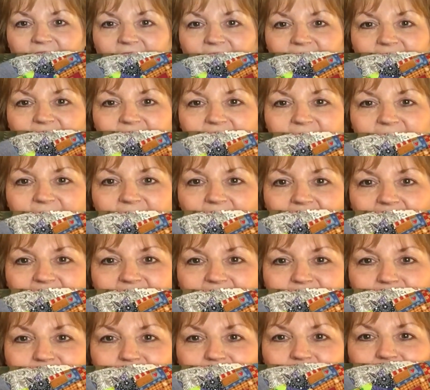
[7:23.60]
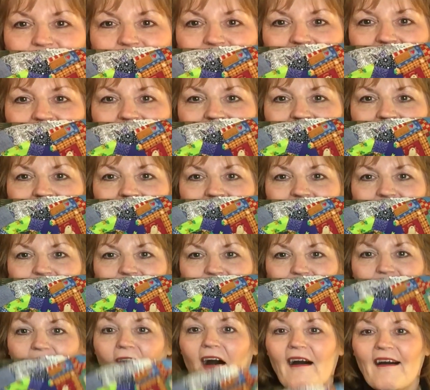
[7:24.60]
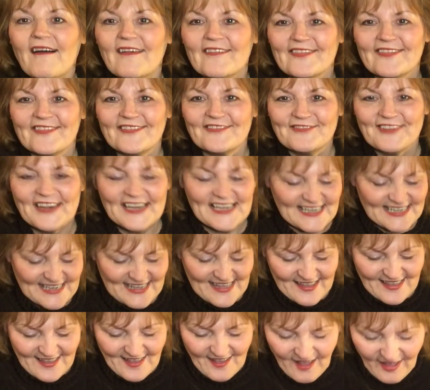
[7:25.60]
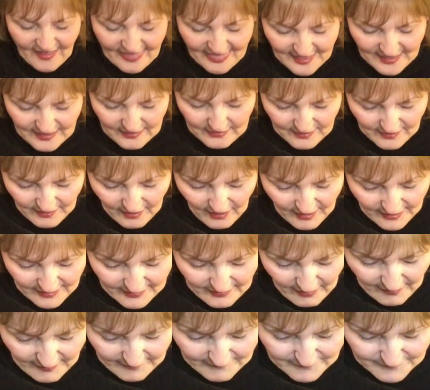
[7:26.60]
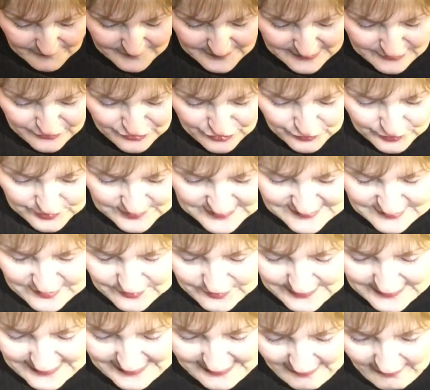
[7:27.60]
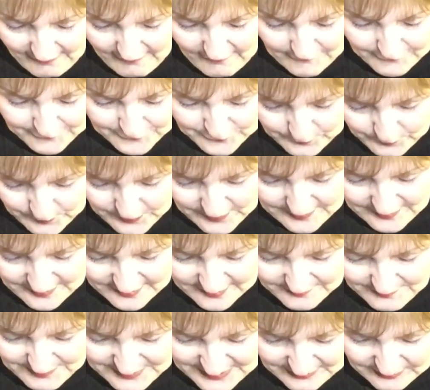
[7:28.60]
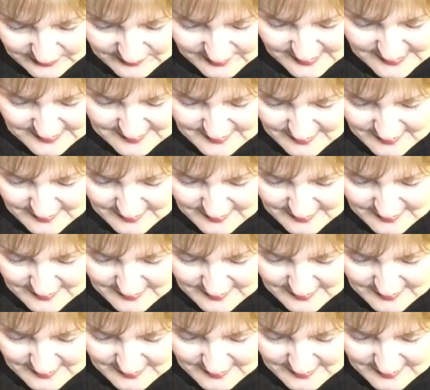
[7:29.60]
is kind of fun, really. I think I've enjoyed doing it after work because it